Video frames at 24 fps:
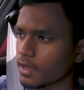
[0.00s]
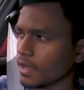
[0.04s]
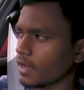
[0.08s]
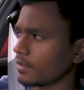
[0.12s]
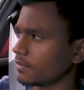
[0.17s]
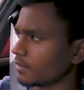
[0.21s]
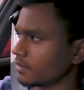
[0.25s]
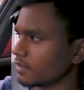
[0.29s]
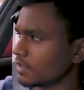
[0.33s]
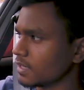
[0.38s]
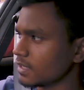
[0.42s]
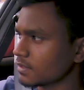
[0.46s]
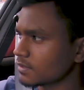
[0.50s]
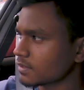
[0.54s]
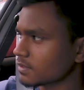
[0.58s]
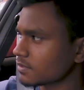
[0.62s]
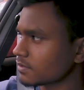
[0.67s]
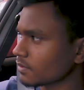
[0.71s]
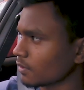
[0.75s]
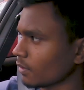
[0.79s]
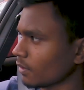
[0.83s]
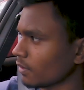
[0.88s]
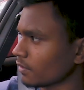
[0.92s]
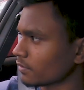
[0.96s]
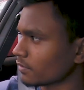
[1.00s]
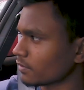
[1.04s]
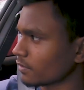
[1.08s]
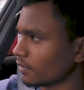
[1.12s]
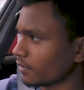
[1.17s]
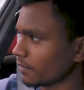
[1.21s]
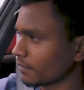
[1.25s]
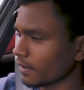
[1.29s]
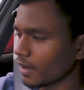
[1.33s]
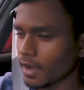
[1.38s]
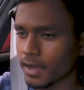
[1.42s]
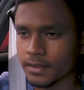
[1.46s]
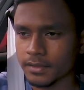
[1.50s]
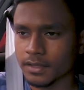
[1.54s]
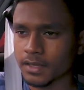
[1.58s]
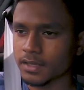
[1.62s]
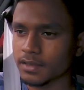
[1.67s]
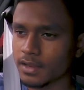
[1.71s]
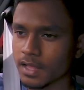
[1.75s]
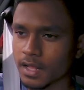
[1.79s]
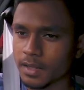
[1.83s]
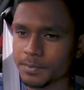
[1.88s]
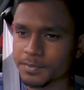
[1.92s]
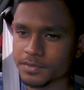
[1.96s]
And the discs also, I think
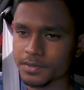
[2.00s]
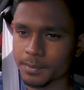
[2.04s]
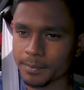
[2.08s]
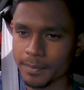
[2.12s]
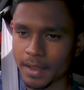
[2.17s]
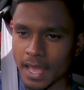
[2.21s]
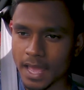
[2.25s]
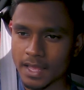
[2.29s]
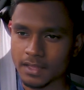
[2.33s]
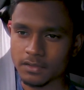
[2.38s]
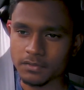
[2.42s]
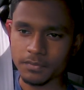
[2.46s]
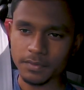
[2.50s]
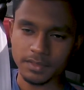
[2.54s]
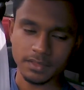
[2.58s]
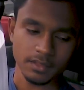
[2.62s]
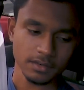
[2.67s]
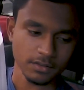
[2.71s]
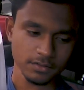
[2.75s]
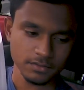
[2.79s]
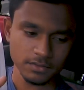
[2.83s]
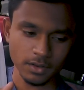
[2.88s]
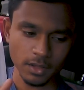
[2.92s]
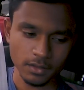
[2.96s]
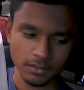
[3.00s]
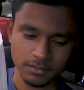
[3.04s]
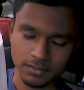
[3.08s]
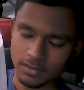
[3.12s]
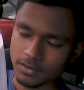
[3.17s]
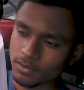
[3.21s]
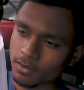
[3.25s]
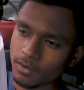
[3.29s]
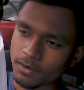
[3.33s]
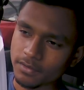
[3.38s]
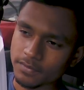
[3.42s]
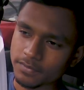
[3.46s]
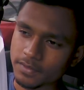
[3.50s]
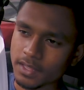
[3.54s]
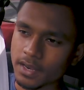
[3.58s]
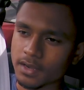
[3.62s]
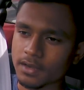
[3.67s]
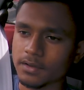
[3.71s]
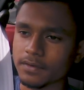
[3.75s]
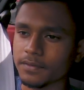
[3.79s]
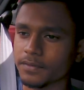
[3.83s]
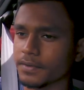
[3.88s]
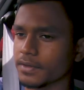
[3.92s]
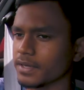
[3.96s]
it helps the pads with the slots and all of
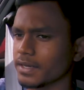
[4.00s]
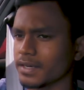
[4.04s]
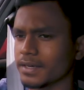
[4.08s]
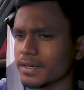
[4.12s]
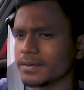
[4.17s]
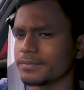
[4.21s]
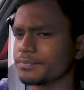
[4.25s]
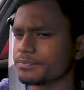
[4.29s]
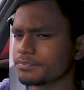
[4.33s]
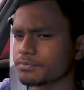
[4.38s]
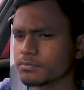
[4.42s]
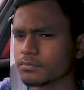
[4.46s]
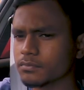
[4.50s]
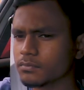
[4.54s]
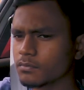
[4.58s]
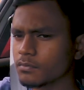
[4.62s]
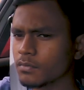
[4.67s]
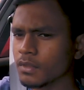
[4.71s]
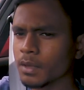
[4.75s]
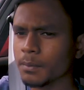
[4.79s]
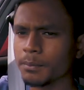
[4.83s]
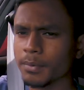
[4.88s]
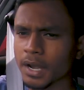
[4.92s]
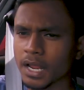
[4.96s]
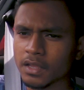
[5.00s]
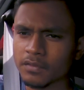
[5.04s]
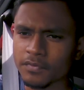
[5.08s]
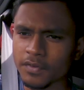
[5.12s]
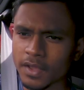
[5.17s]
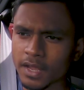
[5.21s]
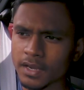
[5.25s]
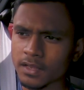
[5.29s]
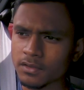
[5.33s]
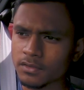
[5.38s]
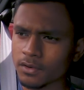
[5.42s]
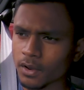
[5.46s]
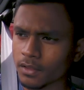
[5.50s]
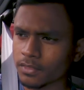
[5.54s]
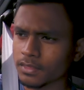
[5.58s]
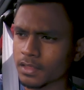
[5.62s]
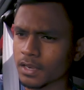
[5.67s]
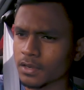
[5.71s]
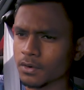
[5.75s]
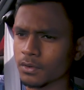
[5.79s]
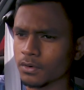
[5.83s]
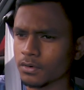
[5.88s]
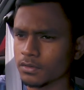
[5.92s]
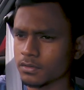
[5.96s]
that. Brake fade is not
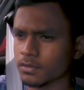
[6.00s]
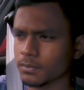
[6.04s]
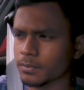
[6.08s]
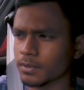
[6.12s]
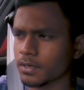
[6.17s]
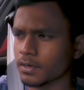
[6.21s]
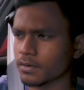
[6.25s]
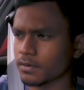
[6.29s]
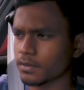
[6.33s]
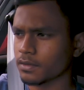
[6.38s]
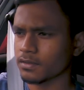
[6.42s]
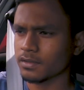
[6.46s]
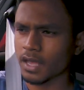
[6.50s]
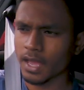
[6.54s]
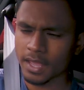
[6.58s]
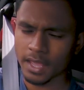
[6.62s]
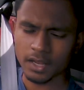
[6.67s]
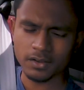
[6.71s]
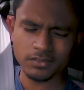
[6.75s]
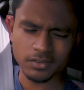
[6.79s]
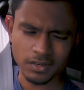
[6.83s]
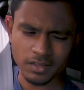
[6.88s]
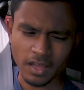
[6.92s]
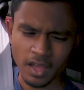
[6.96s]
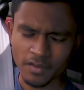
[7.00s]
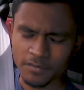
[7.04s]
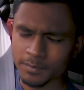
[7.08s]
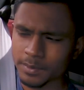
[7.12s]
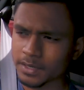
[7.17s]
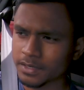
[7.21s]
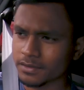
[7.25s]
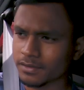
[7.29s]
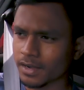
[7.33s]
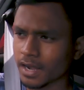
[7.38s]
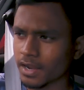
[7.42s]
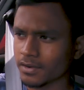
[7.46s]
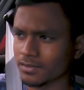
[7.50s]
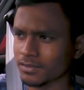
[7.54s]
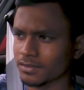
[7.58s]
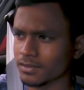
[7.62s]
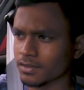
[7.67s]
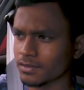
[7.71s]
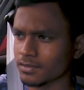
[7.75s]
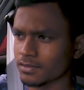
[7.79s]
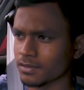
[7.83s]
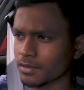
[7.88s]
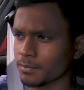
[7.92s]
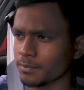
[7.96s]
that noticeable because I've been crashing
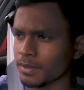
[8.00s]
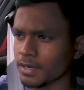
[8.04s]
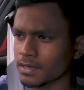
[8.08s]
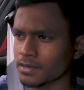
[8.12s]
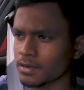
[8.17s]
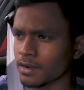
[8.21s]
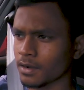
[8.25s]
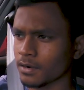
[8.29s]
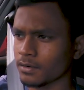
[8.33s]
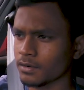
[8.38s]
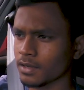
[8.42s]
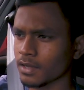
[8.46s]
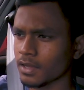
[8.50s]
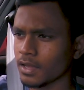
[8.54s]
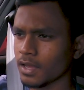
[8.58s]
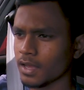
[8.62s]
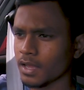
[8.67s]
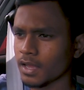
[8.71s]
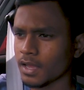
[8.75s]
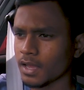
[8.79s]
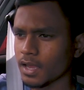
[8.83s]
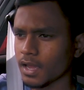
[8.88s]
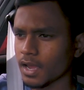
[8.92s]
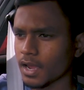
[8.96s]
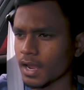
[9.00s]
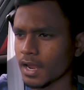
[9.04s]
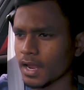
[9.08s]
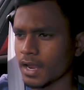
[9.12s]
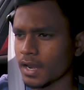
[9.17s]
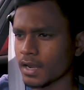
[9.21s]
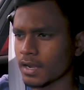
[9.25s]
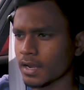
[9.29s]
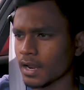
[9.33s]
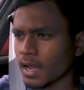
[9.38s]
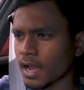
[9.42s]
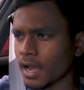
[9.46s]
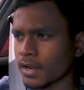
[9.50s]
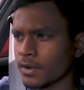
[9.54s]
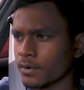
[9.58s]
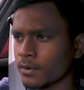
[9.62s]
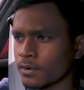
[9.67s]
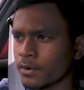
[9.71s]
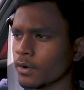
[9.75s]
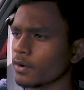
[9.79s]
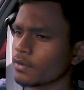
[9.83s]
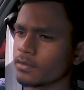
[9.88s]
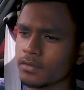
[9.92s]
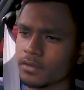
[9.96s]
this a bit now and I
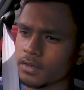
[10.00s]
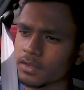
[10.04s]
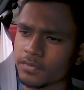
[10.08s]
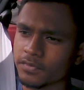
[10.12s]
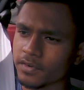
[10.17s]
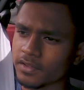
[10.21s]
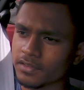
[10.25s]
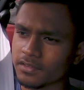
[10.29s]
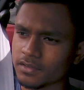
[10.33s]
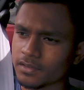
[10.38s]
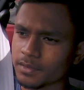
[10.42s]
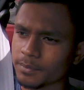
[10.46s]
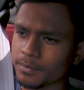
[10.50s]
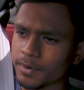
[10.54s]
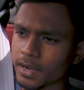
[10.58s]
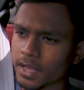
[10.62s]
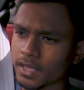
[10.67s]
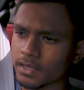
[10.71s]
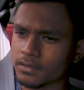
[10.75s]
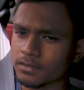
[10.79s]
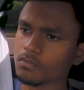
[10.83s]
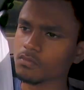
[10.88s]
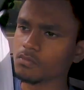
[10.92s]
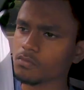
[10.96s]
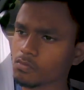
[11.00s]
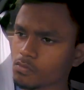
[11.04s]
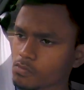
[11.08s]
don't notice a difference in the brakes.